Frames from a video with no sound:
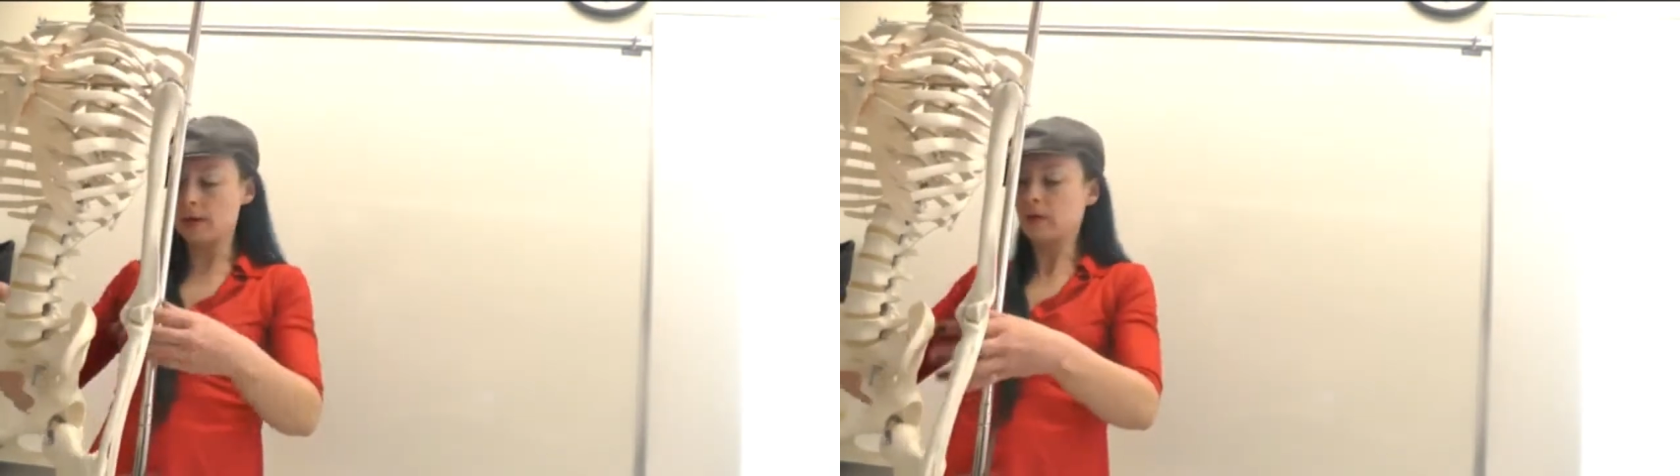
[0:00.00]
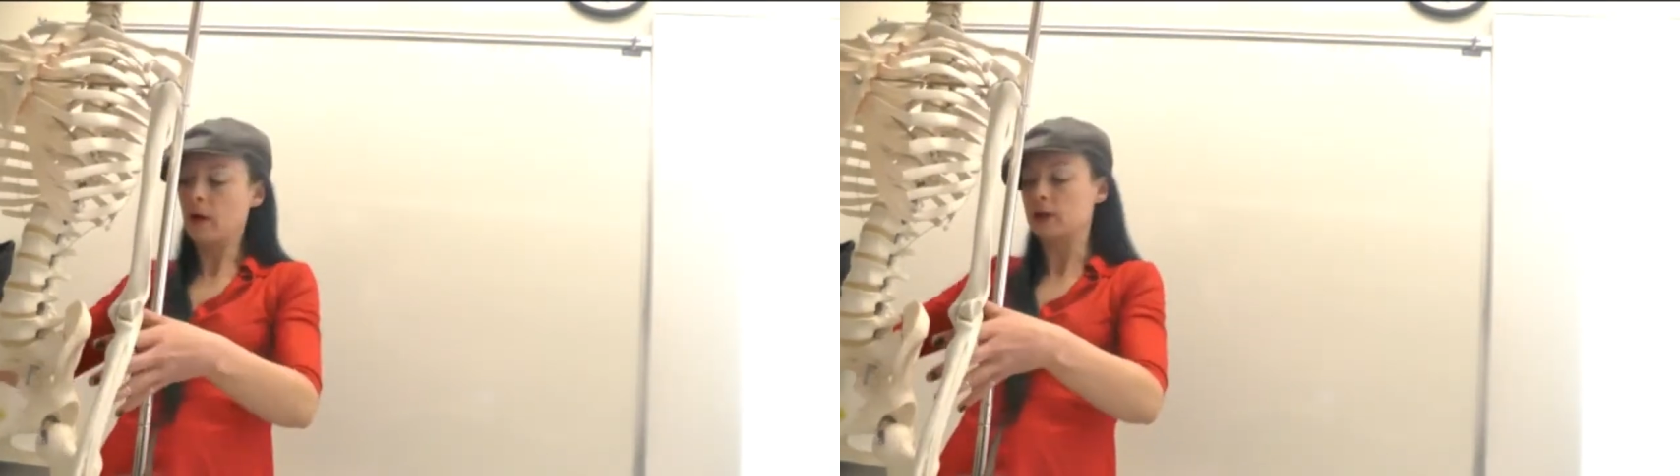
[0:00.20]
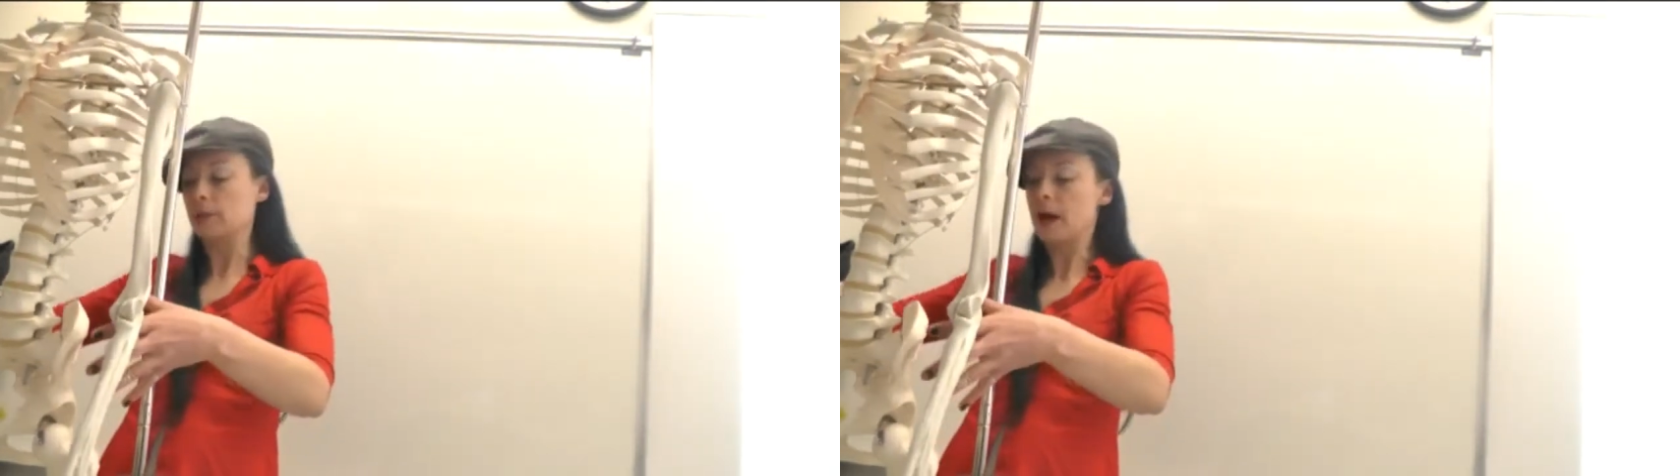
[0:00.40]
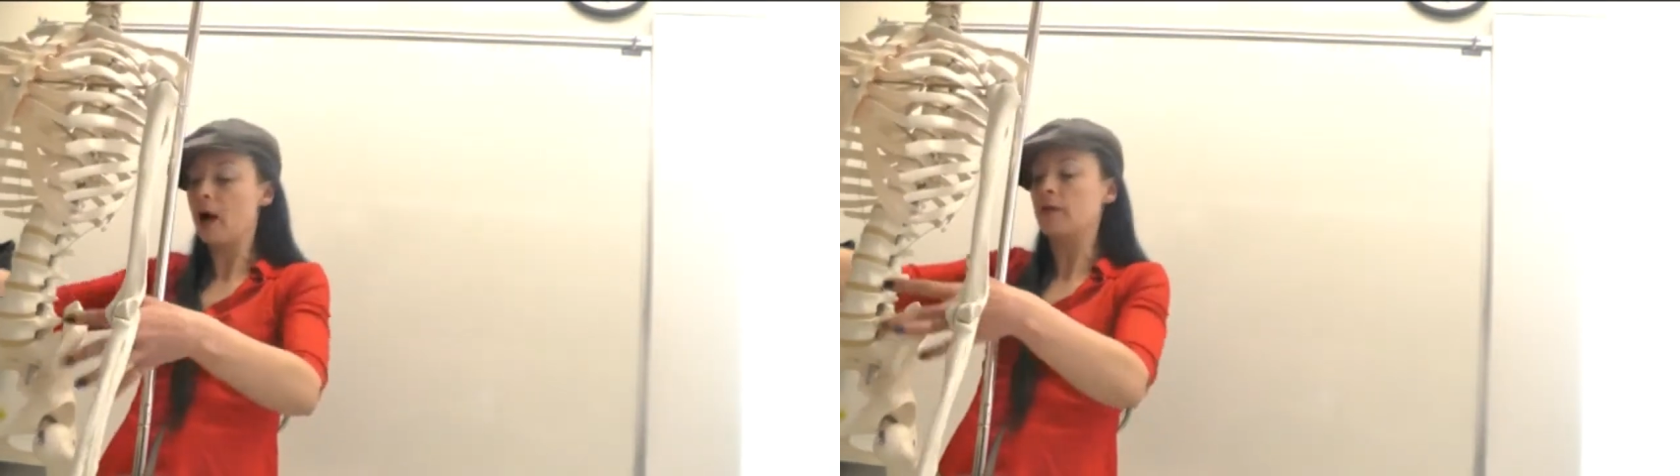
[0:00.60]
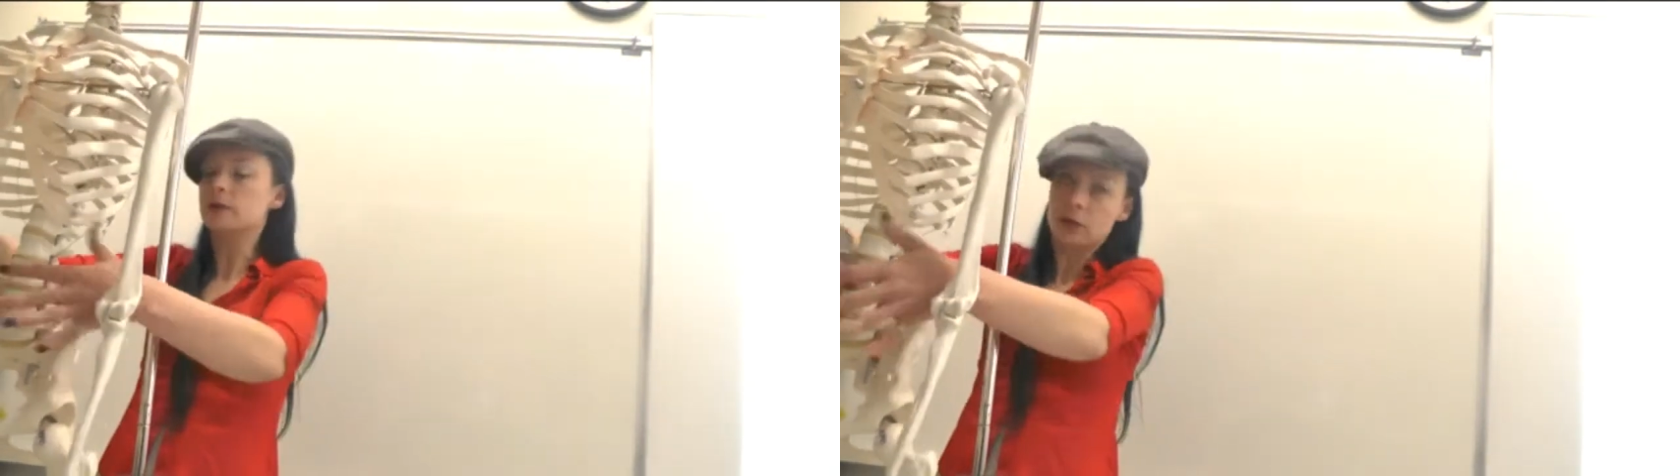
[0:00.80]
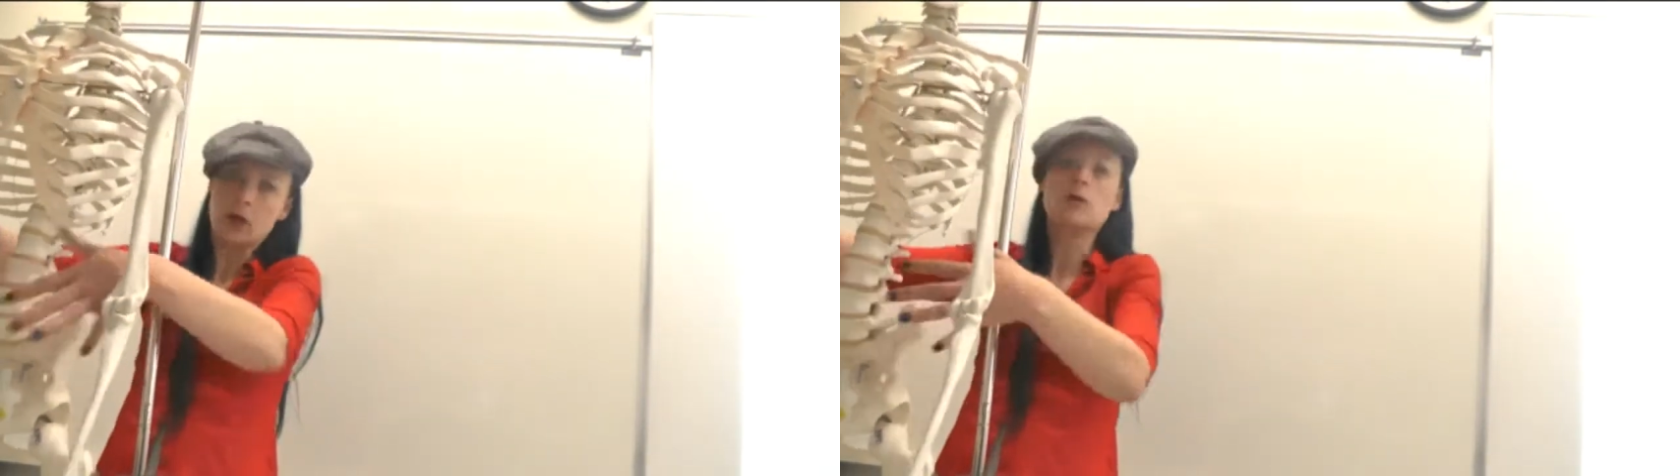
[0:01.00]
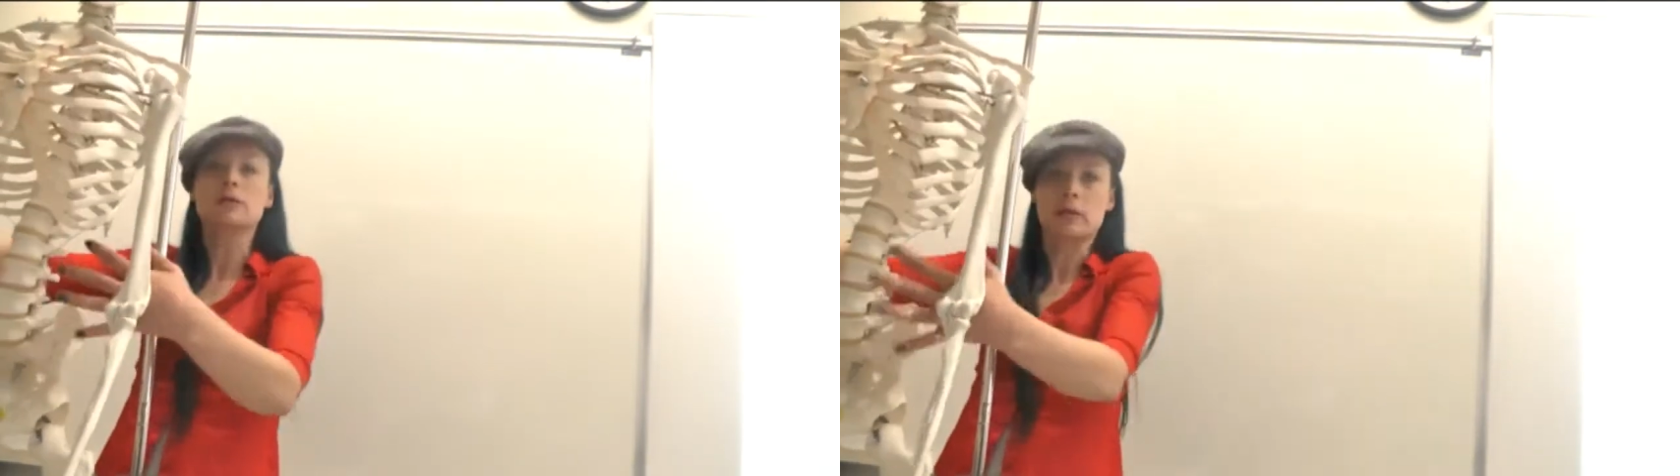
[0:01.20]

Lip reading: as far as the pelvis goes,